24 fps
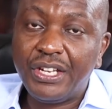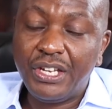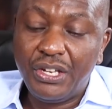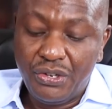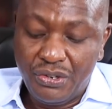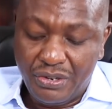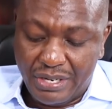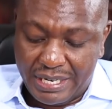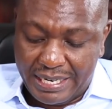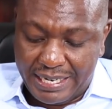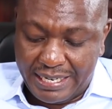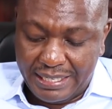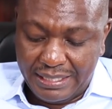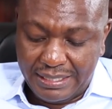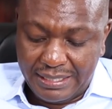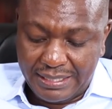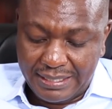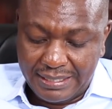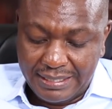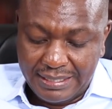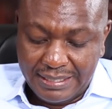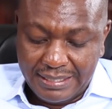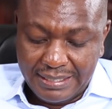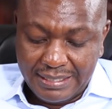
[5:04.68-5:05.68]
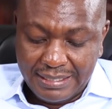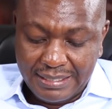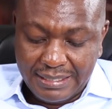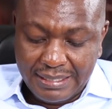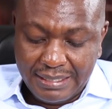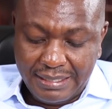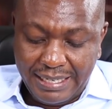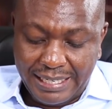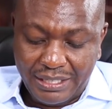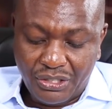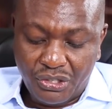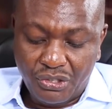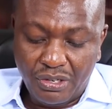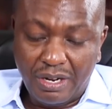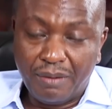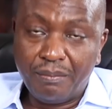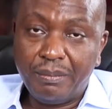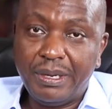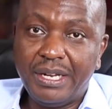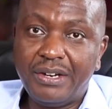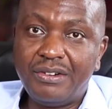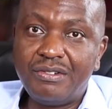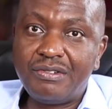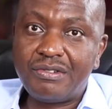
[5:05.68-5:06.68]
in your heart that you are
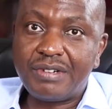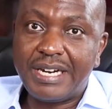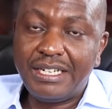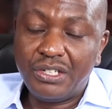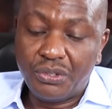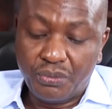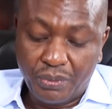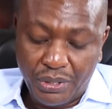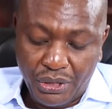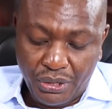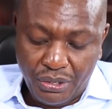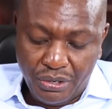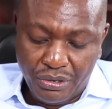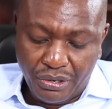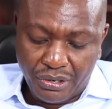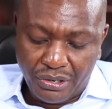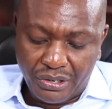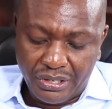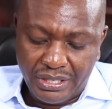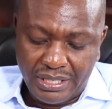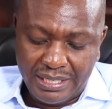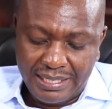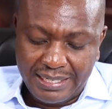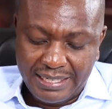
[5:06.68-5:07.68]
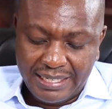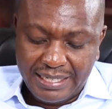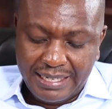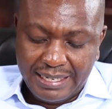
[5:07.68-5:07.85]
made right with God,